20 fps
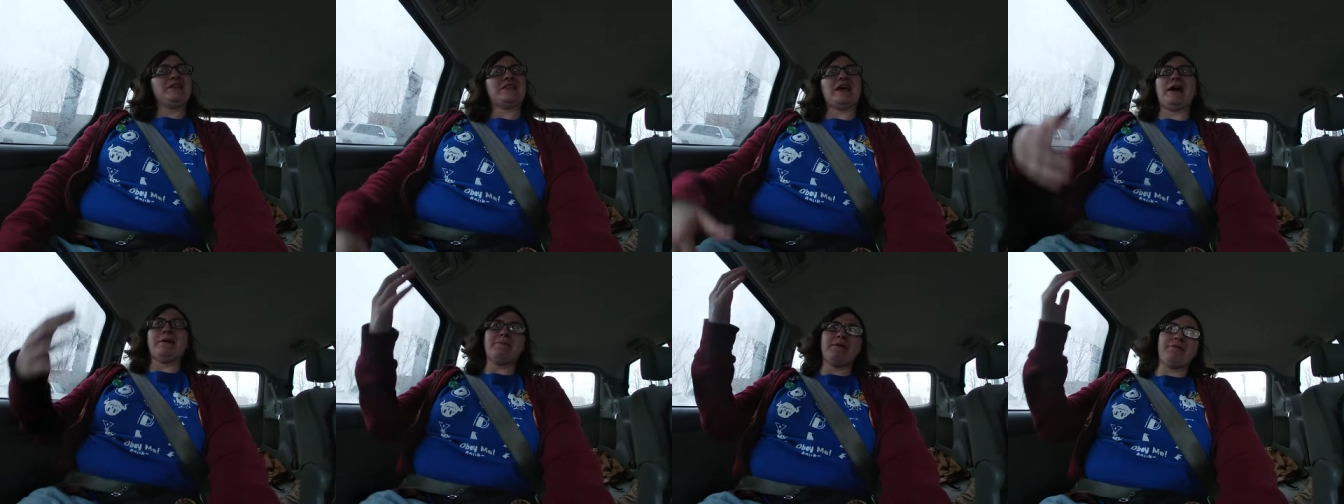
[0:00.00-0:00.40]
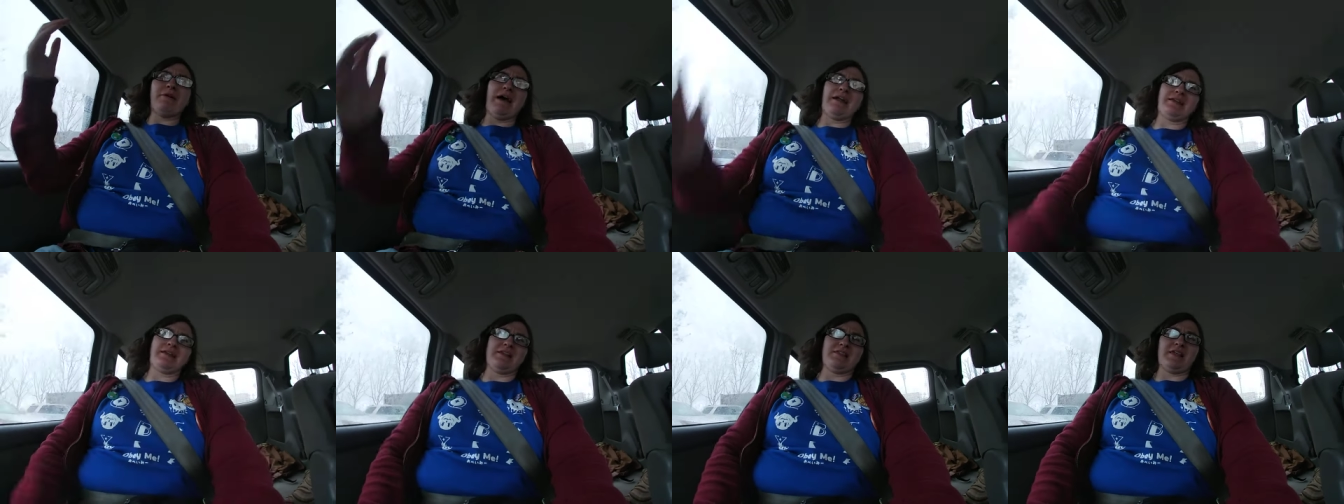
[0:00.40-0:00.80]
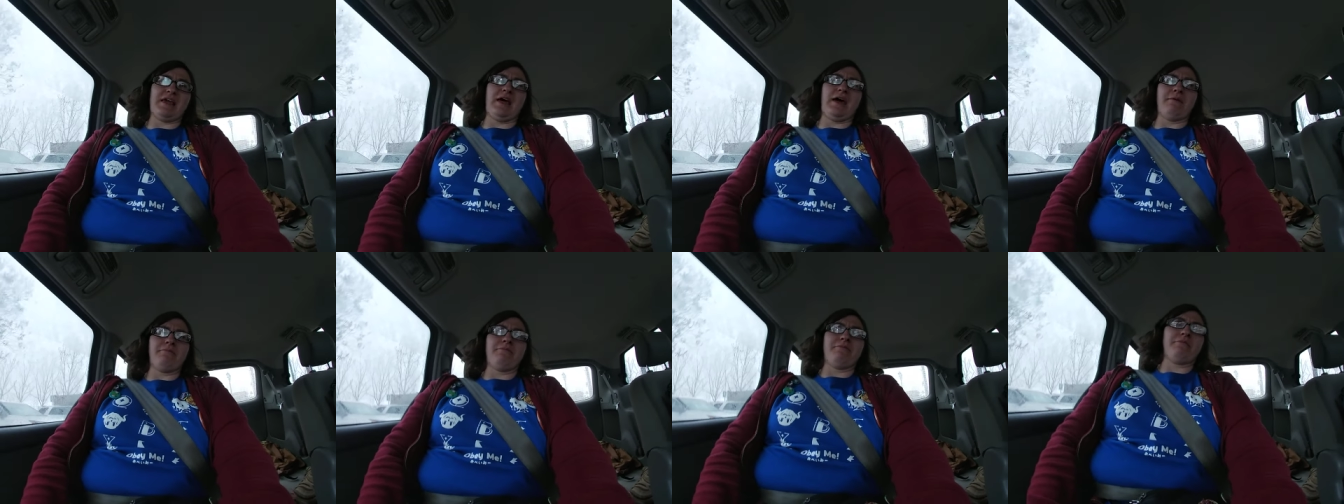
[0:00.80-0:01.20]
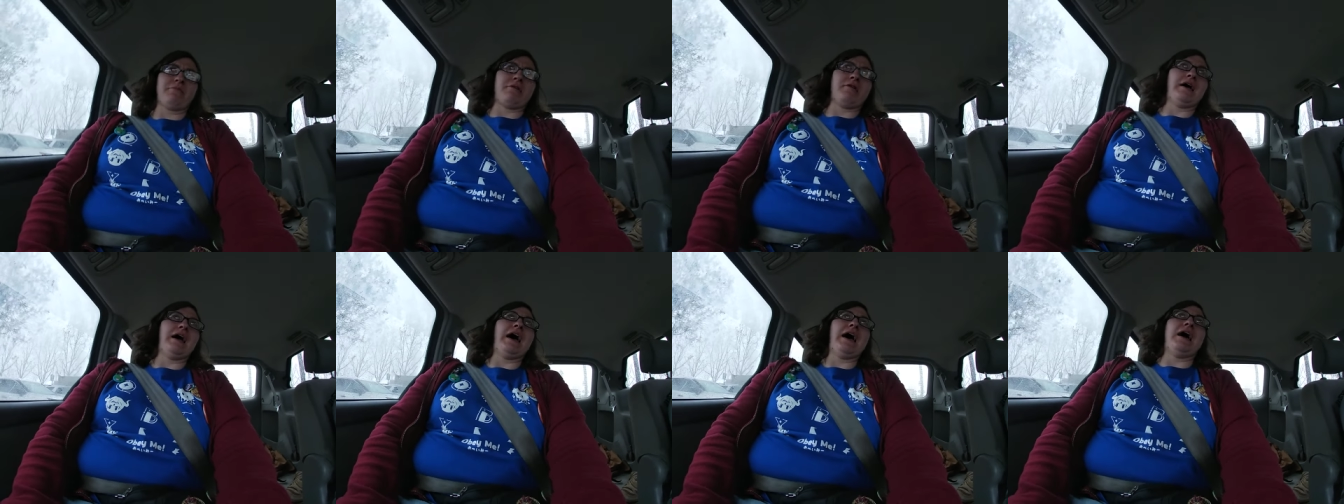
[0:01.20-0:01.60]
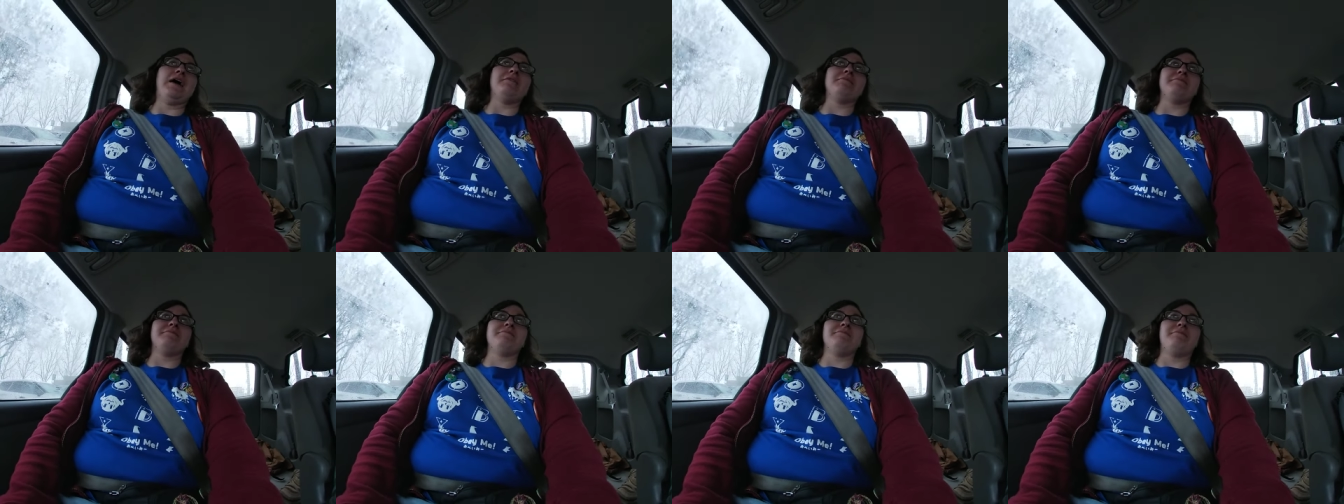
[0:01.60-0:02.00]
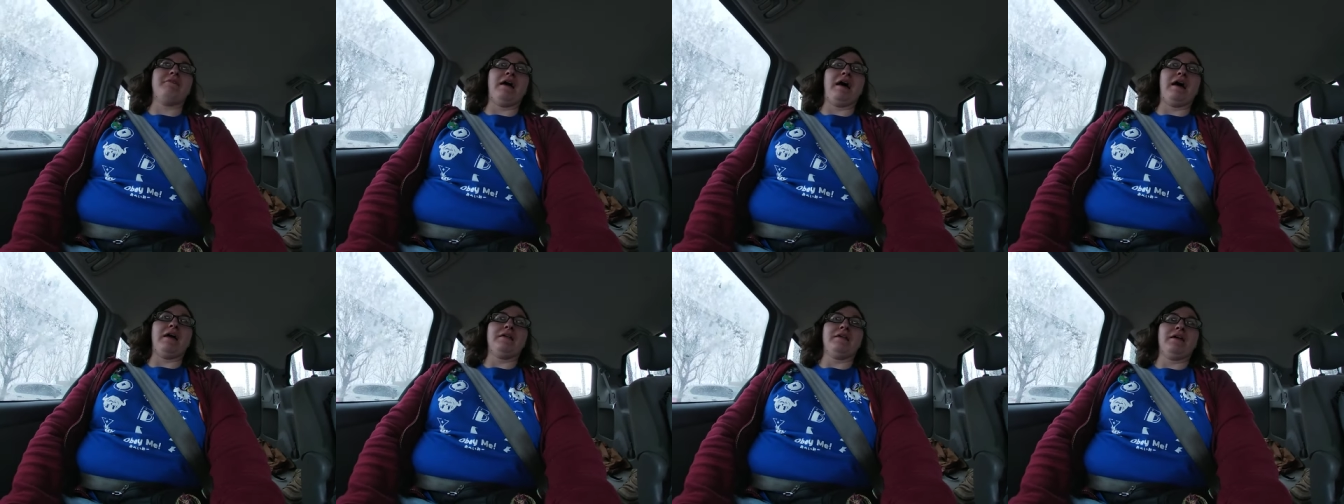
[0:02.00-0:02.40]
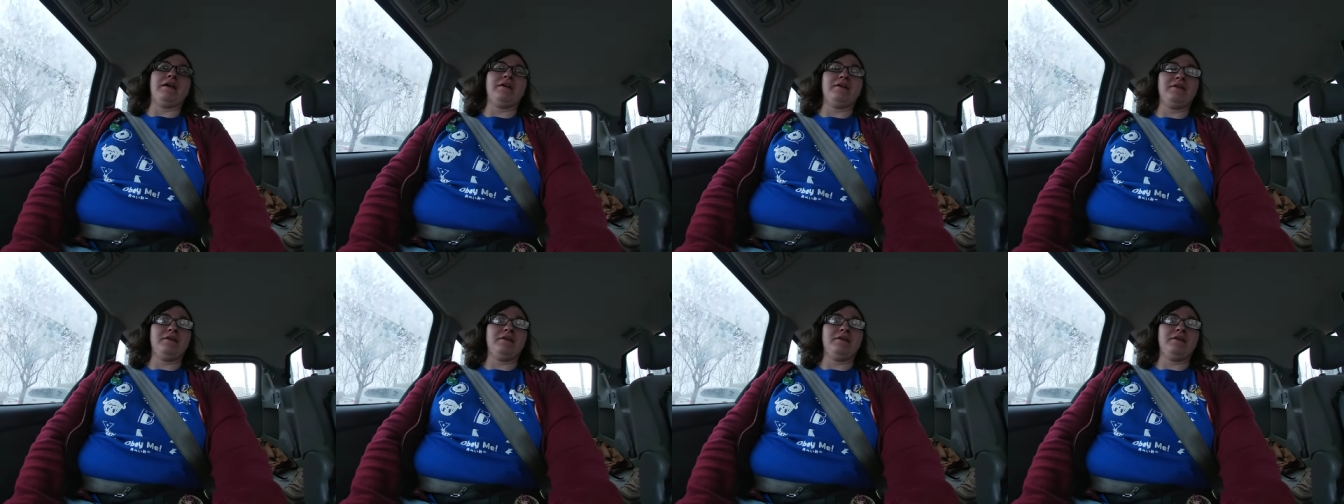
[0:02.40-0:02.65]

time to wrap this up. We're gonna have fun.